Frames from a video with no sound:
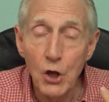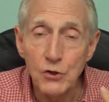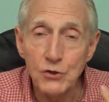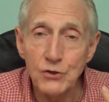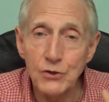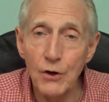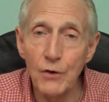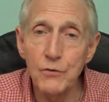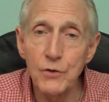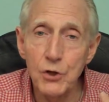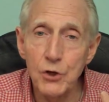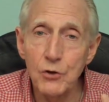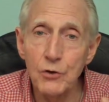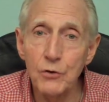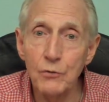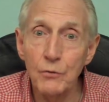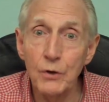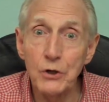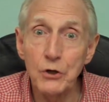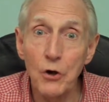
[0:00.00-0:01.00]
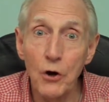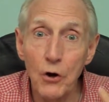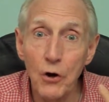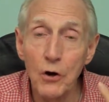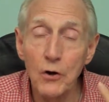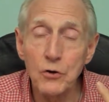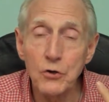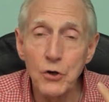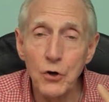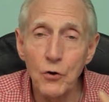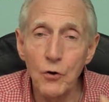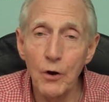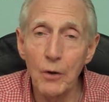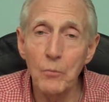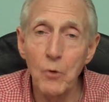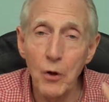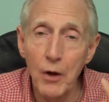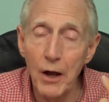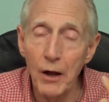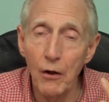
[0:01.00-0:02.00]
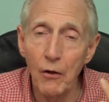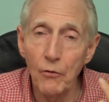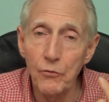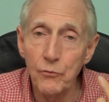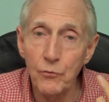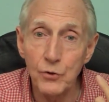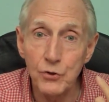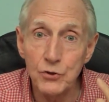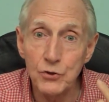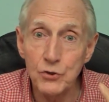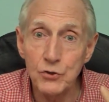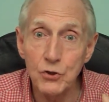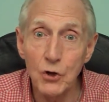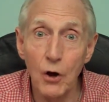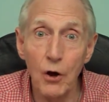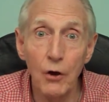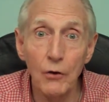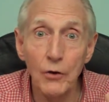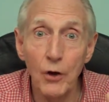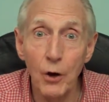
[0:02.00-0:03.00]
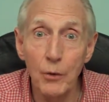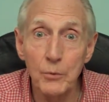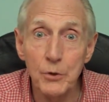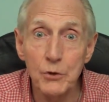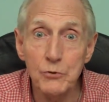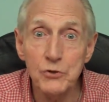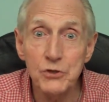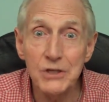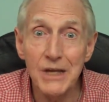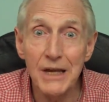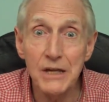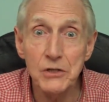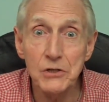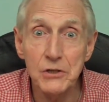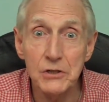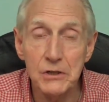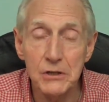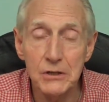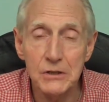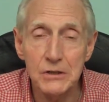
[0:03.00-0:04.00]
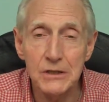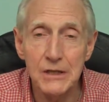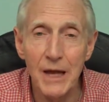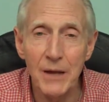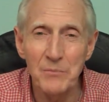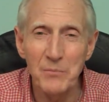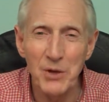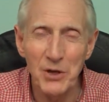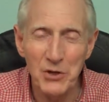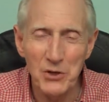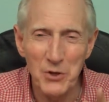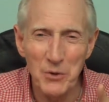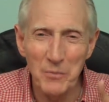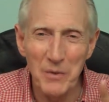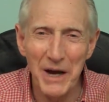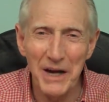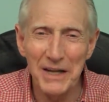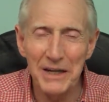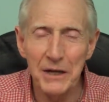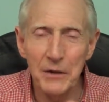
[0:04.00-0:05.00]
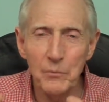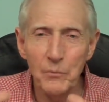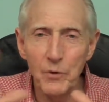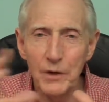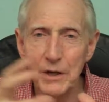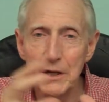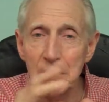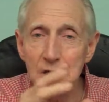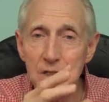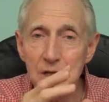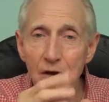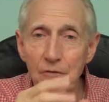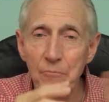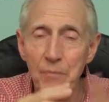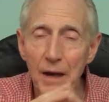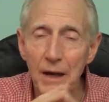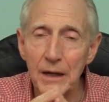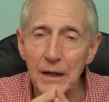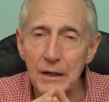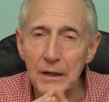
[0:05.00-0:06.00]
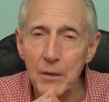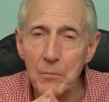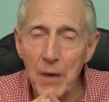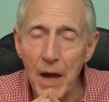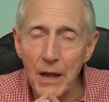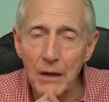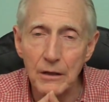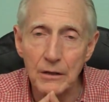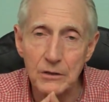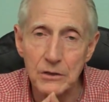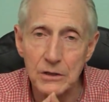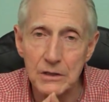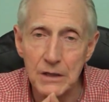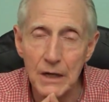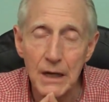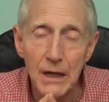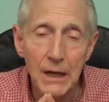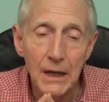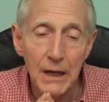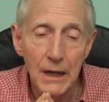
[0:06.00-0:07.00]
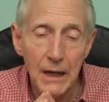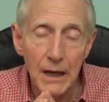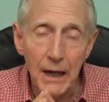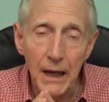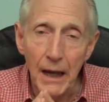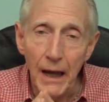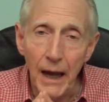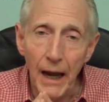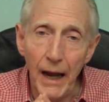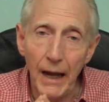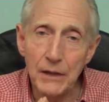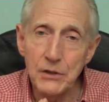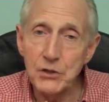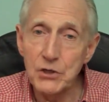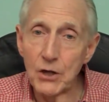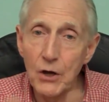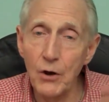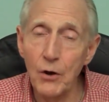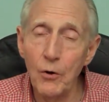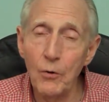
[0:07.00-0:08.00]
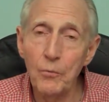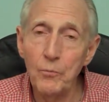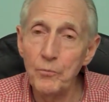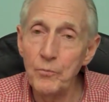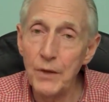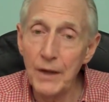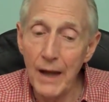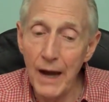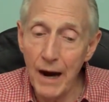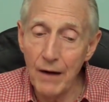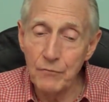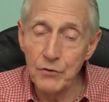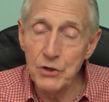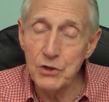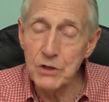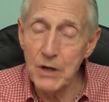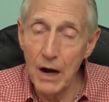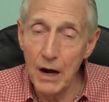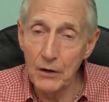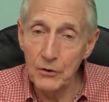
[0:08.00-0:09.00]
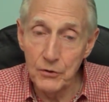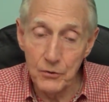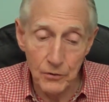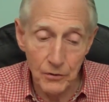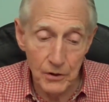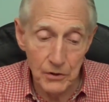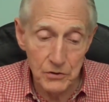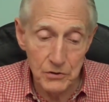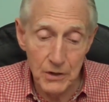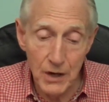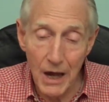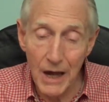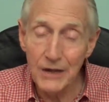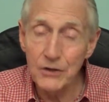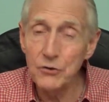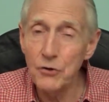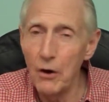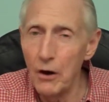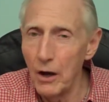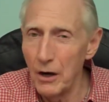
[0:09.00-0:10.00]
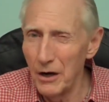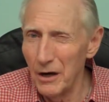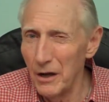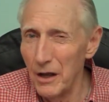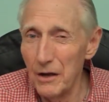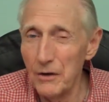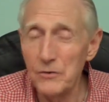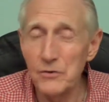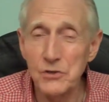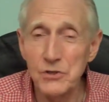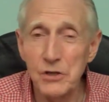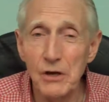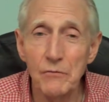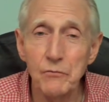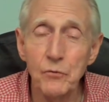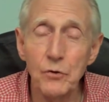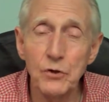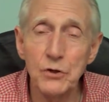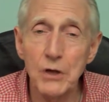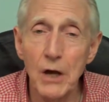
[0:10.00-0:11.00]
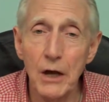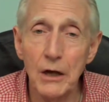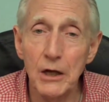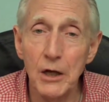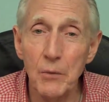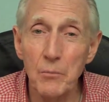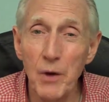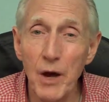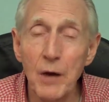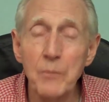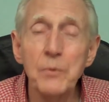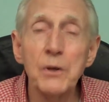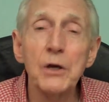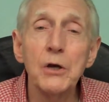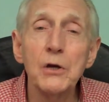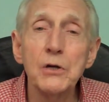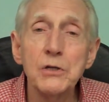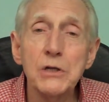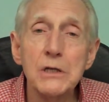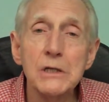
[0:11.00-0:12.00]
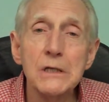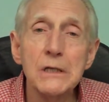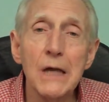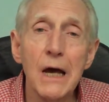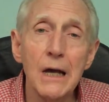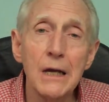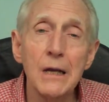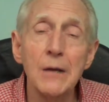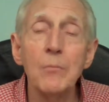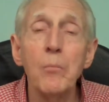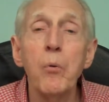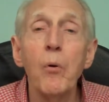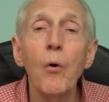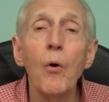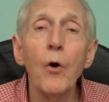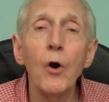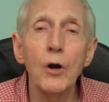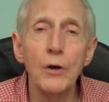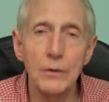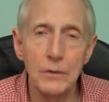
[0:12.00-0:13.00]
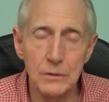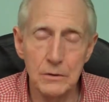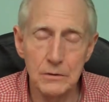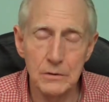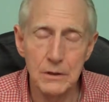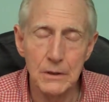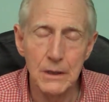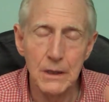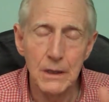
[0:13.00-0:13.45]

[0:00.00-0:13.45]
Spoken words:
so that you can return to normal health, which is called homeostasis. That means your body can bring itself back into balance. And so the average doctor is not taught a lot of the stuff we're talking about because it's not important.